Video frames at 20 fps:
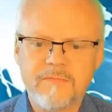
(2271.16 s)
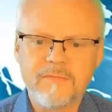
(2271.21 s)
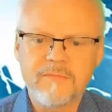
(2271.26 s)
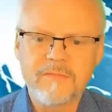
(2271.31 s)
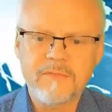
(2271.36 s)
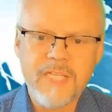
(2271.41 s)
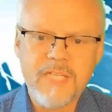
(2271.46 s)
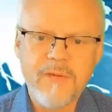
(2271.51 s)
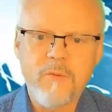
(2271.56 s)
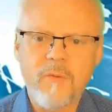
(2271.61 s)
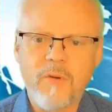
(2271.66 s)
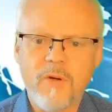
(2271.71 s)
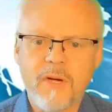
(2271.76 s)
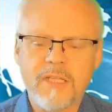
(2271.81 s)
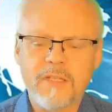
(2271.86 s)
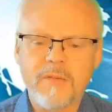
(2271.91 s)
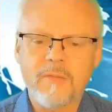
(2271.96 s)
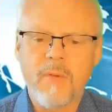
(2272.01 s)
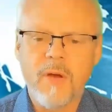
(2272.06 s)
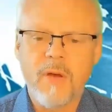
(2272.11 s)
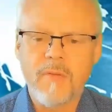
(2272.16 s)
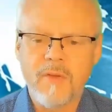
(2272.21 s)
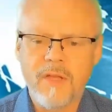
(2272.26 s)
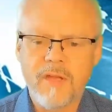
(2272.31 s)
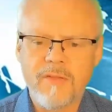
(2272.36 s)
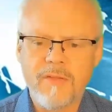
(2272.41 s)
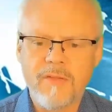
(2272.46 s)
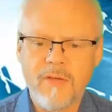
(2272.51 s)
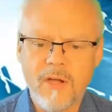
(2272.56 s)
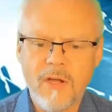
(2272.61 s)
Democratic
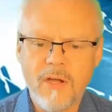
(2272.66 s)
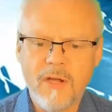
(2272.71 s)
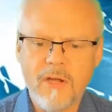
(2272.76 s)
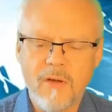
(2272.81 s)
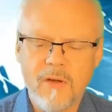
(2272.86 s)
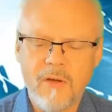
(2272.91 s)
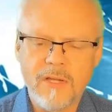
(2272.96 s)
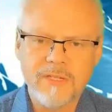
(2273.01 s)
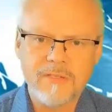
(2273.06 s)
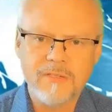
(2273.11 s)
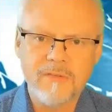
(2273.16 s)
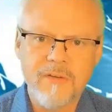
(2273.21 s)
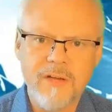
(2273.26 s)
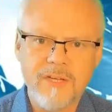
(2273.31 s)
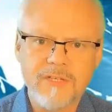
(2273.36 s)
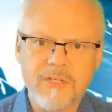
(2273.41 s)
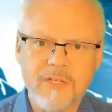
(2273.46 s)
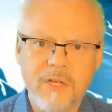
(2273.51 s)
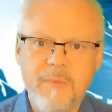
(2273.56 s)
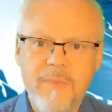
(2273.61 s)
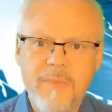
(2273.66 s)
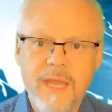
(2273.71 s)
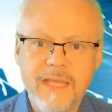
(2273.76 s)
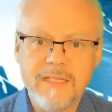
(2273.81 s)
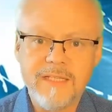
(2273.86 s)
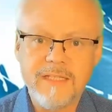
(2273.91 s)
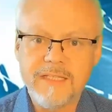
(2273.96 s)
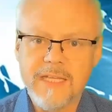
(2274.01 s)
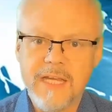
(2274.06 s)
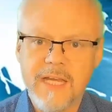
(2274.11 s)
Republic of the Congo has a fragile
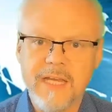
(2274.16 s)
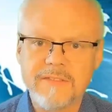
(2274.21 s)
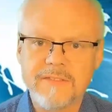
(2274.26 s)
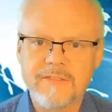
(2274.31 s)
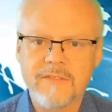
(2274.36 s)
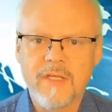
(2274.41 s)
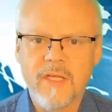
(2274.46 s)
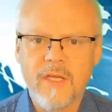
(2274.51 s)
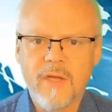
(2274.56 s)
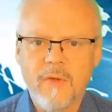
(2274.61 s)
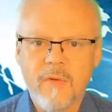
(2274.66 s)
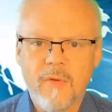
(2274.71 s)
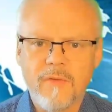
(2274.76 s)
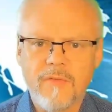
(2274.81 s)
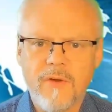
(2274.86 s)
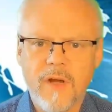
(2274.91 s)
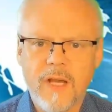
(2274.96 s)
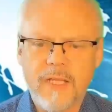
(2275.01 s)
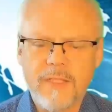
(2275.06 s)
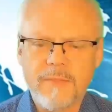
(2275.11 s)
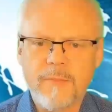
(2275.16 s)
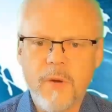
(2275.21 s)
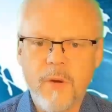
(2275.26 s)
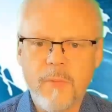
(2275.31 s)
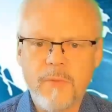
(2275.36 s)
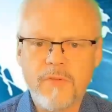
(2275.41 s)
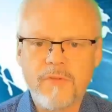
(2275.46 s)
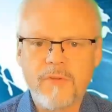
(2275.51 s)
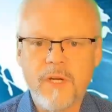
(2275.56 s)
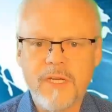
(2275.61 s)
peace in the east, where violence
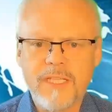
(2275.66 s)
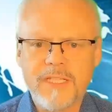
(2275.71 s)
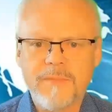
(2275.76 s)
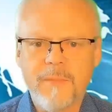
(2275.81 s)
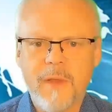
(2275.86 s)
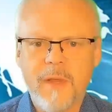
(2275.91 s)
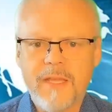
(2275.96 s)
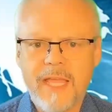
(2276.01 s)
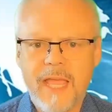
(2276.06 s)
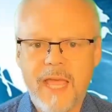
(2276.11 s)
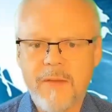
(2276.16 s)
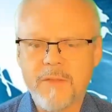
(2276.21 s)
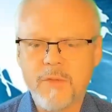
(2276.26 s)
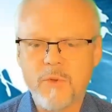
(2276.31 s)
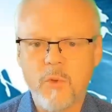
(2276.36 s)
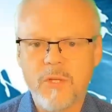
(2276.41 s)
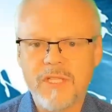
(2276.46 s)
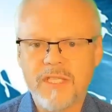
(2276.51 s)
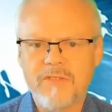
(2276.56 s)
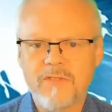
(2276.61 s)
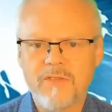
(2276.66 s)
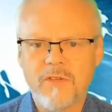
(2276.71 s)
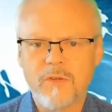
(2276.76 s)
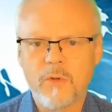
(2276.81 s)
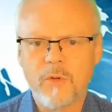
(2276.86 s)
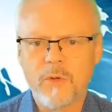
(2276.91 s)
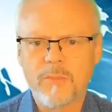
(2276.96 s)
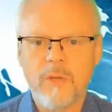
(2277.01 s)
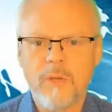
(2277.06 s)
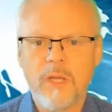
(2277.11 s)
perpetrated by the M23
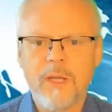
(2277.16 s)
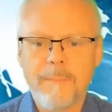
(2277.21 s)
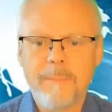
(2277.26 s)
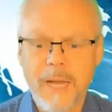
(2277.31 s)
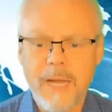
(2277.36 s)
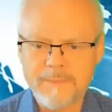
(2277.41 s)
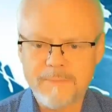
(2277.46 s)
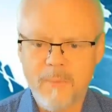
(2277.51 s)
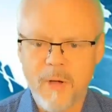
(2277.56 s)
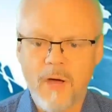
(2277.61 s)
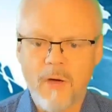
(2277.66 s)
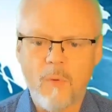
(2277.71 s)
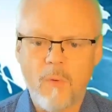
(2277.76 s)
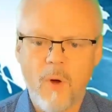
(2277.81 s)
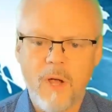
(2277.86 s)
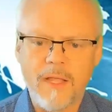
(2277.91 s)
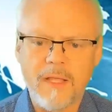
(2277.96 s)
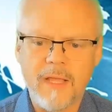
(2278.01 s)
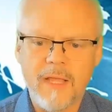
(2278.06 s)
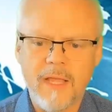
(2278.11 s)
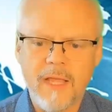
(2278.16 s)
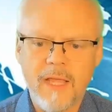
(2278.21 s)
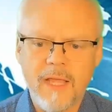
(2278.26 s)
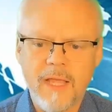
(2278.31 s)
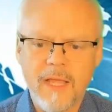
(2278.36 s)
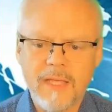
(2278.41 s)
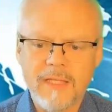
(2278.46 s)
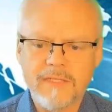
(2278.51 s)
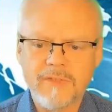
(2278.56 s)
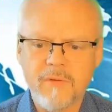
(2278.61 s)
group, backed by Rwanda,
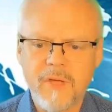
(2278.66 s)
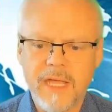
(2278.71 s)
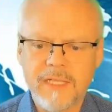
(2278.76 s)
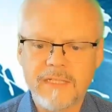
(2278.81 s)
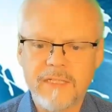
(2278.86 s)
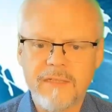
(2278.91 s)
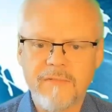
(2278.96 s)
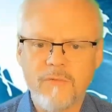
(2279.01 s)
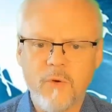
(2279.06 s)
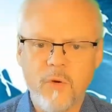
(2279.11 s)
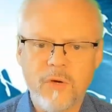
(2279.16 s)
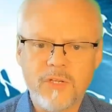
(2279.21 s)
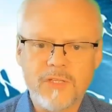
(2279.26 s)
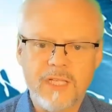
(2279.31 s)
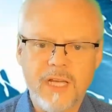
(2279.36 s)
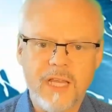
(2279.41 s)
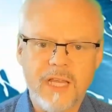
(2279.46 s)
is creating a volatile